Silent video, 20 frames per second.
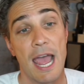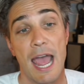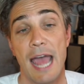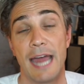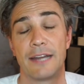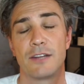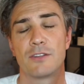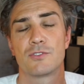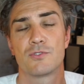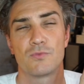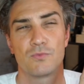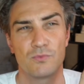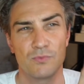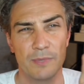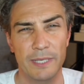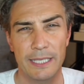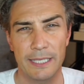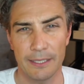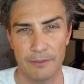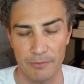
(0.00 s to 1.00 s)
And it's
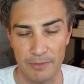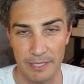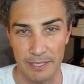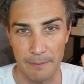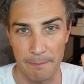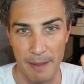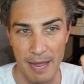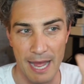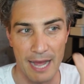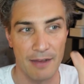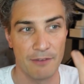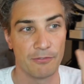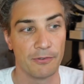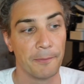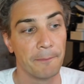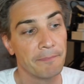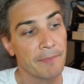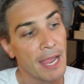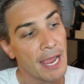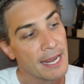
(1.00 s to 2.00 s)
really, really
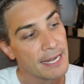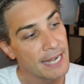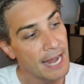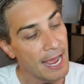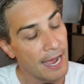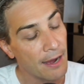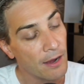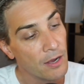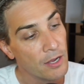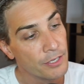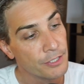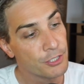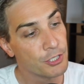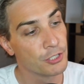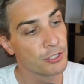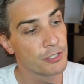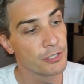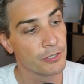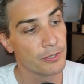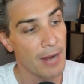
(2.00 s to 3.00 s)
powerful. Now, to
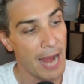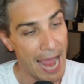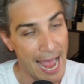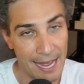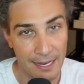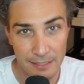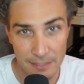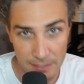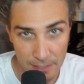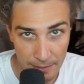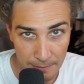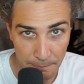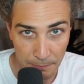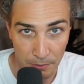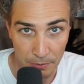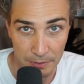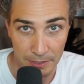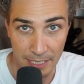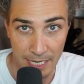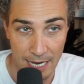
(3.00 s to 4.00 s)
do outside
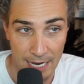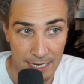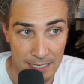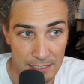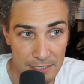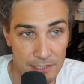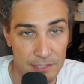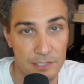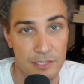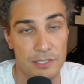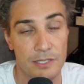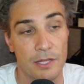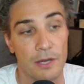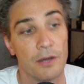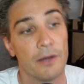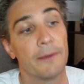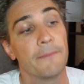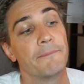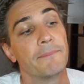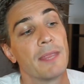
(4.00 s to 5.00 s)
broadcasts,
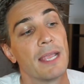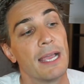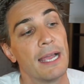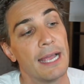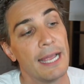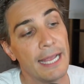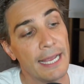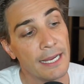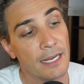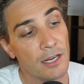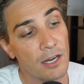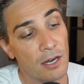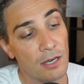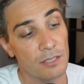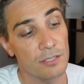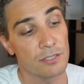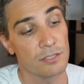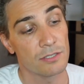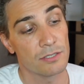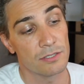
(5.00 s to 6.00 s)
though, it
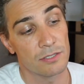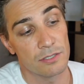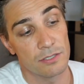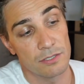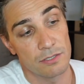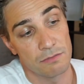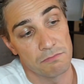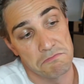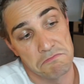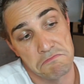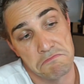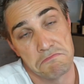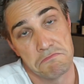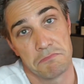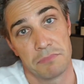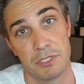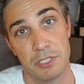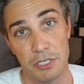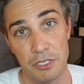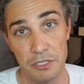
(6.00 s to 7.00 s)
costs,
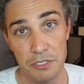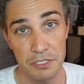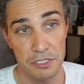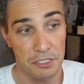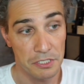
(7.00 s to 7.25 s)
to